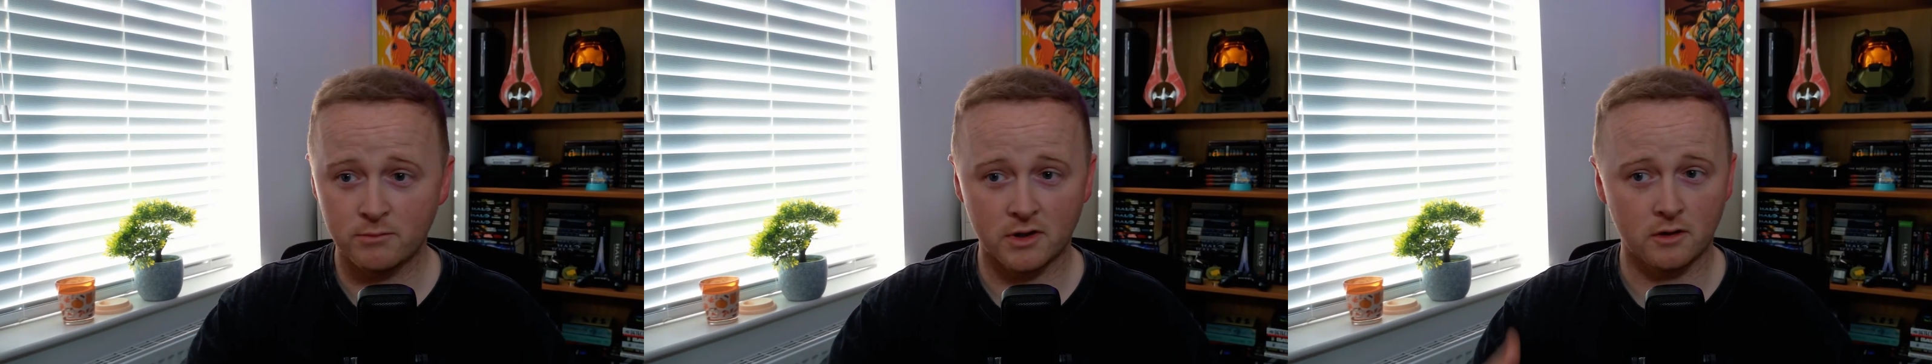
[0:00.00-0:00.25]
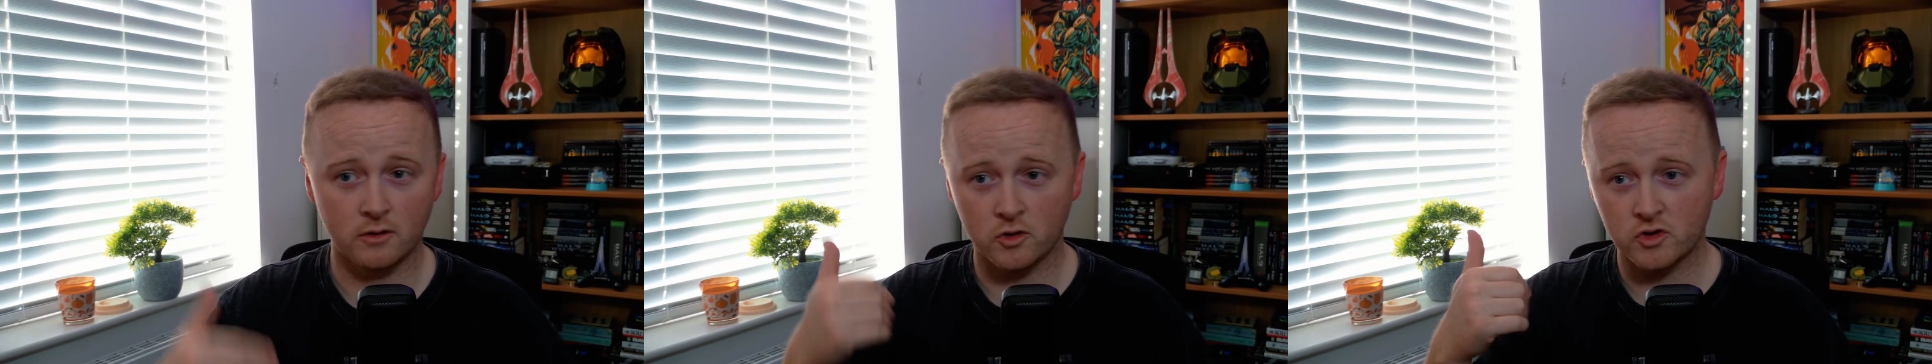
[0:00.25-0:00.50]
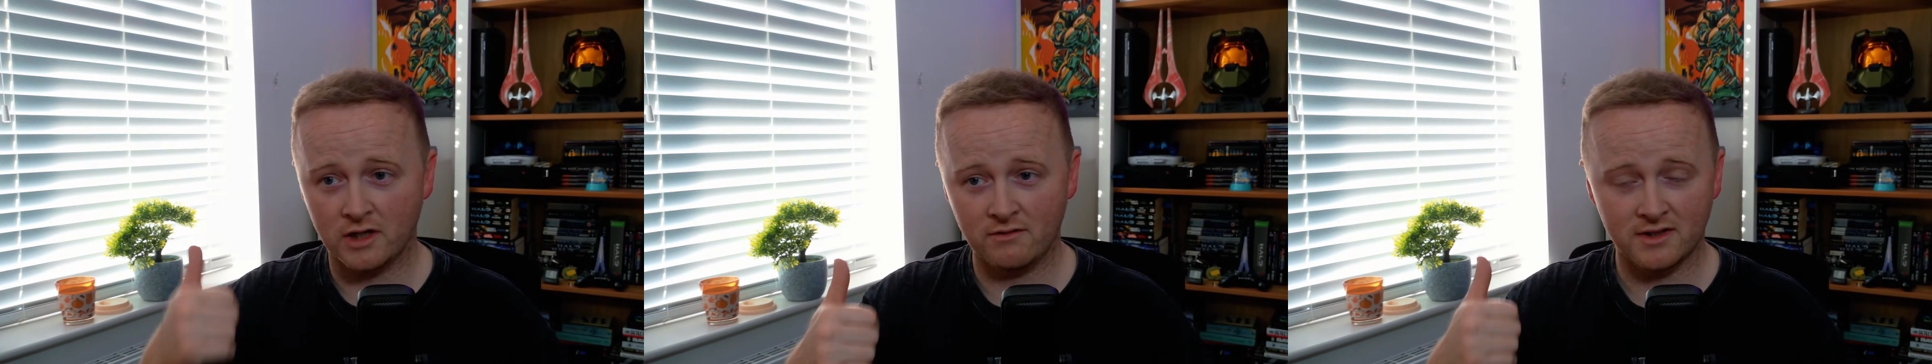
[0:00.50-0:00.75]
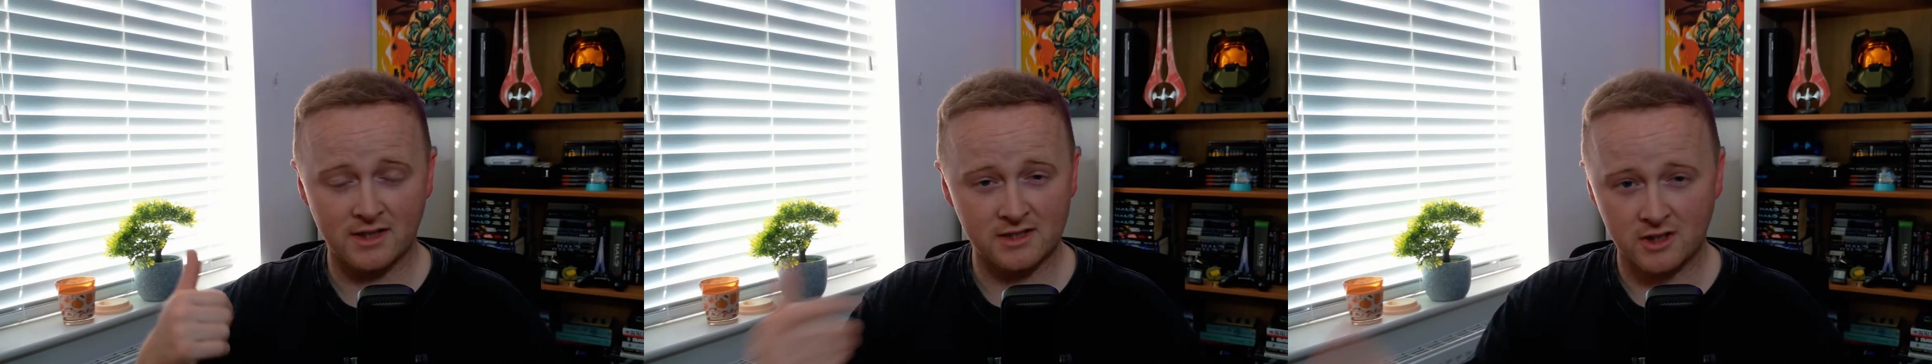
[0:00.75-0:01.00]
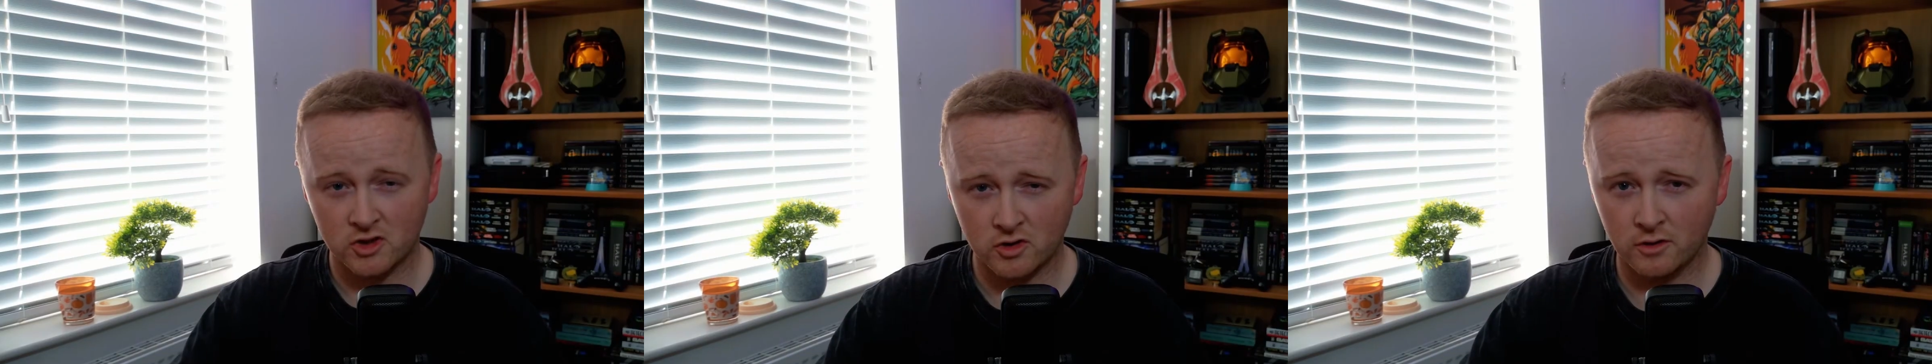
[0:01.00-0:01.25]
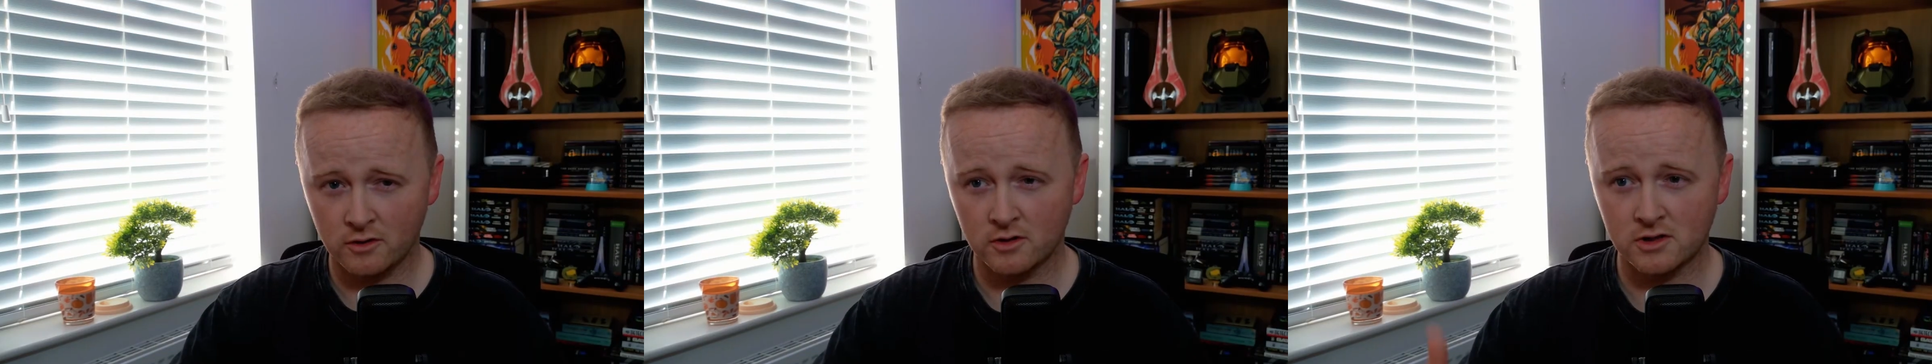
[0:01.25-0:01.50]
but it'll also give you things like
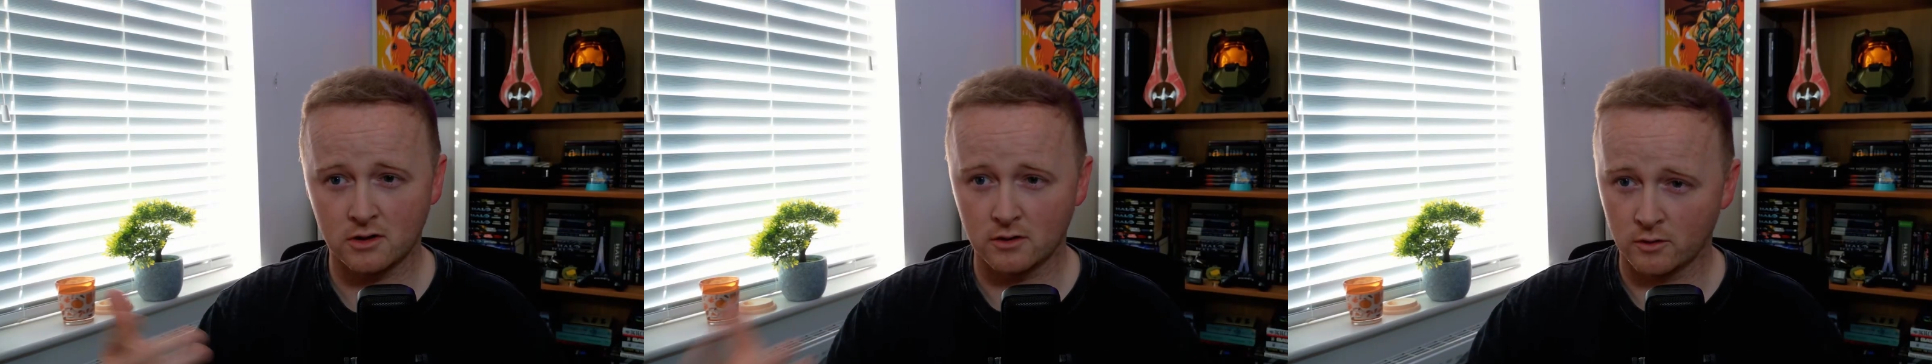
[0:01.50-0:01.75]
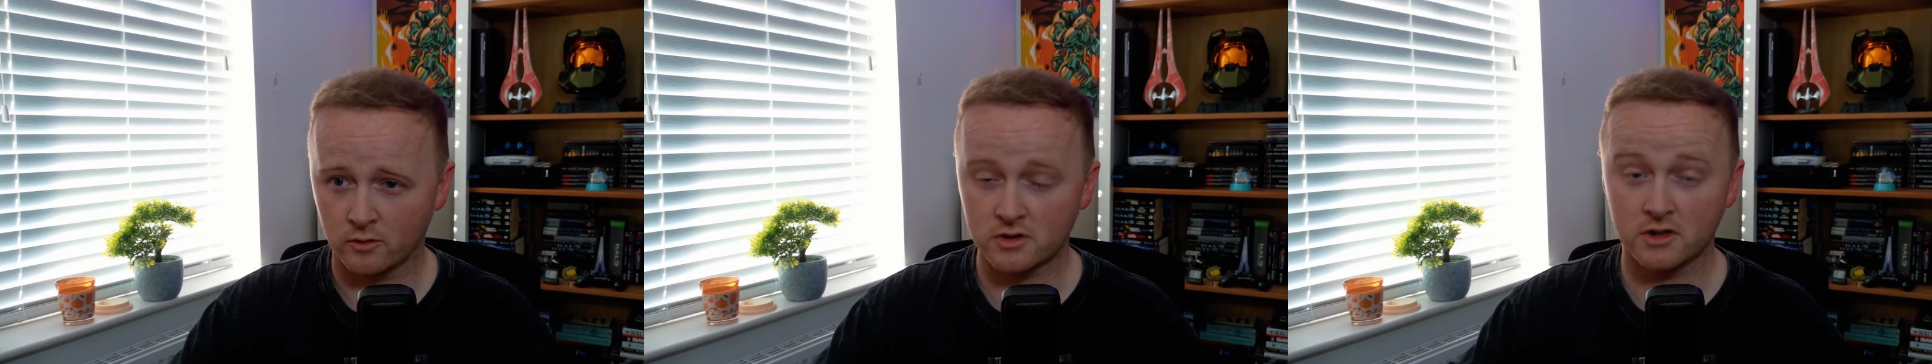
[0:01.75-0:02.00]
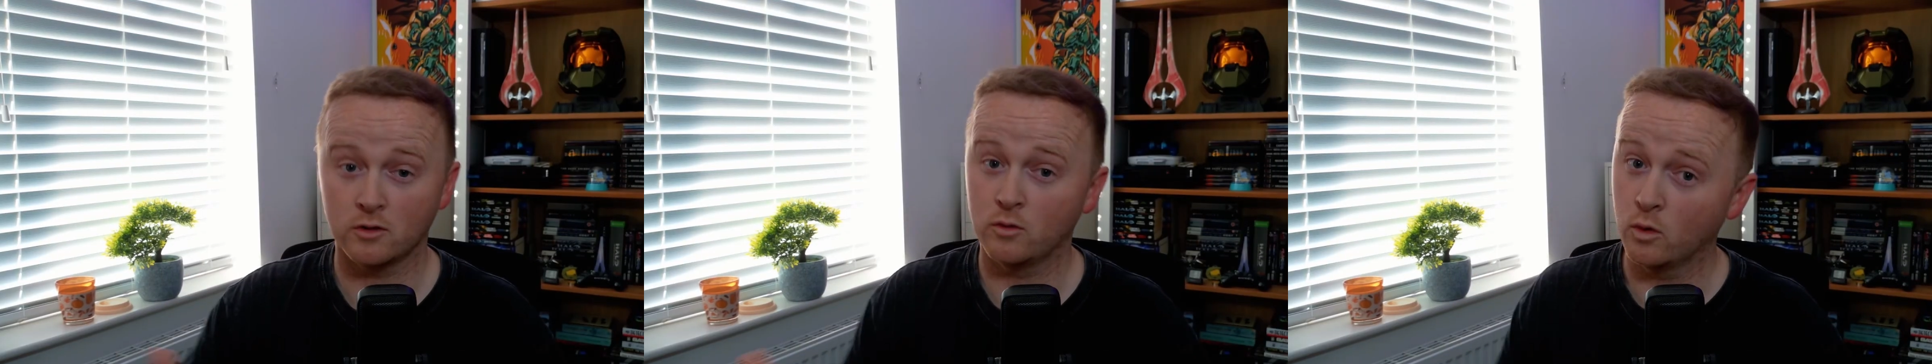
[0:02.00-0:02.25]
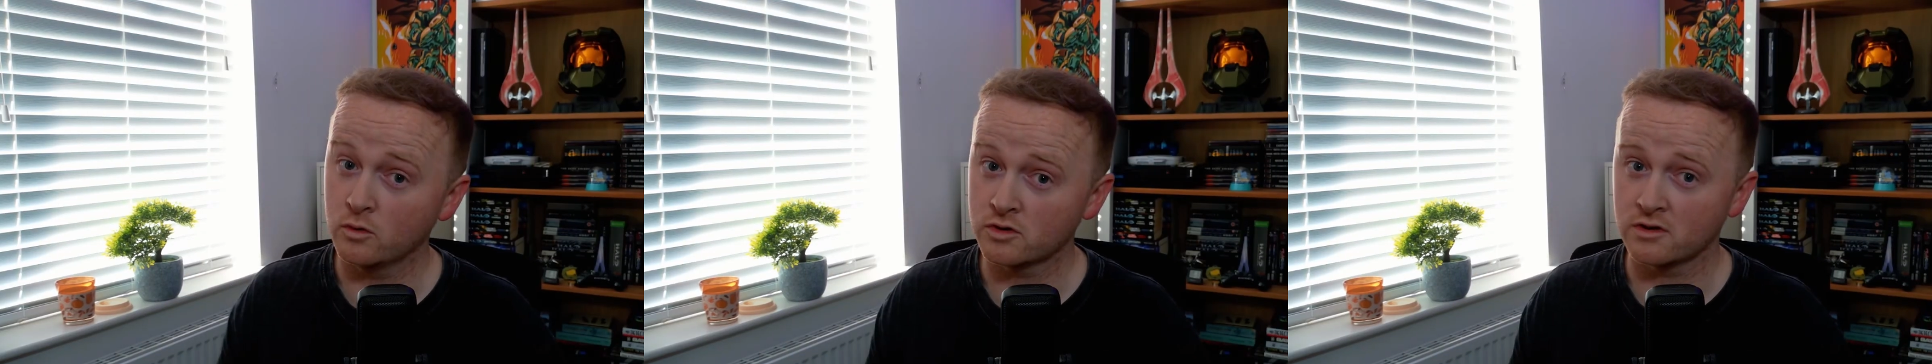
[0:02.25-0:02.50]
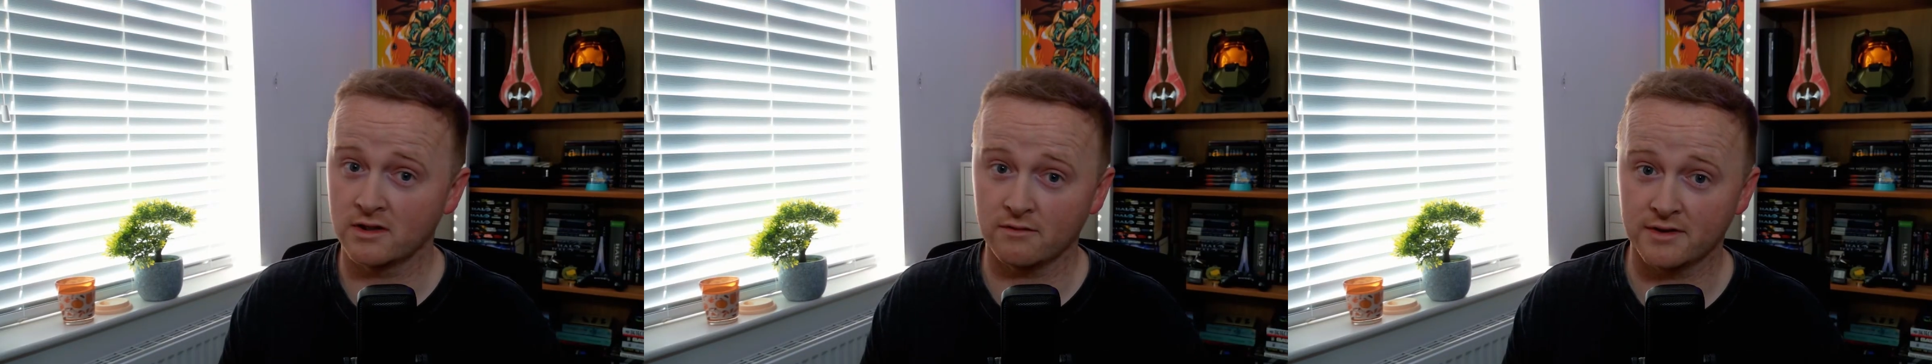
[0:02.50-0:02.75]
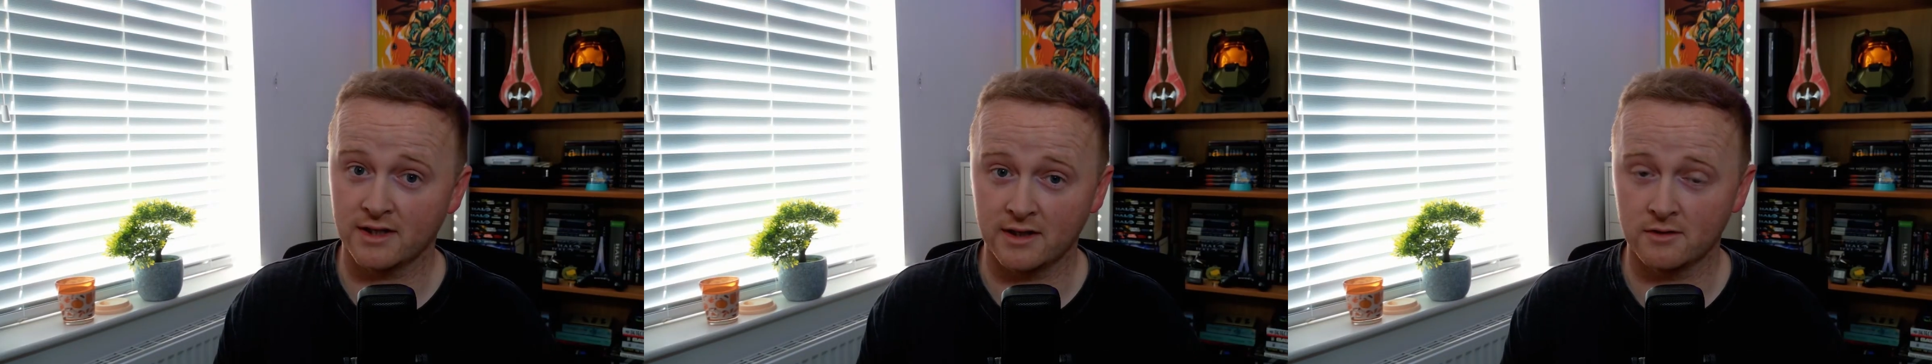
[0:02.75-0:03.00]
shoutouts and lurks and quotes and
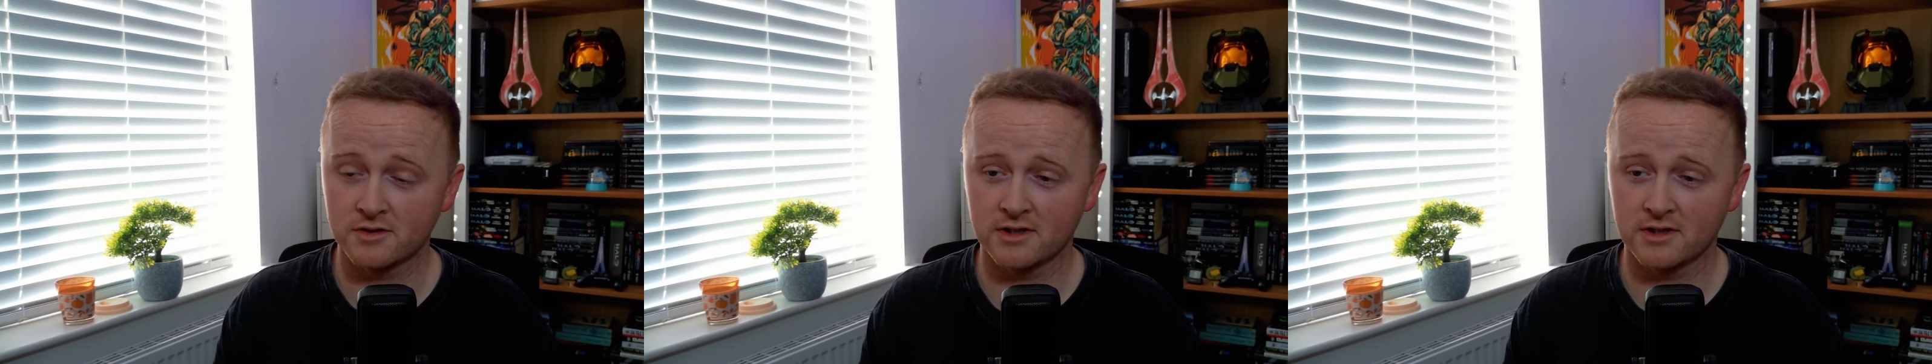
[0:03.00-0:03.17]
everything else.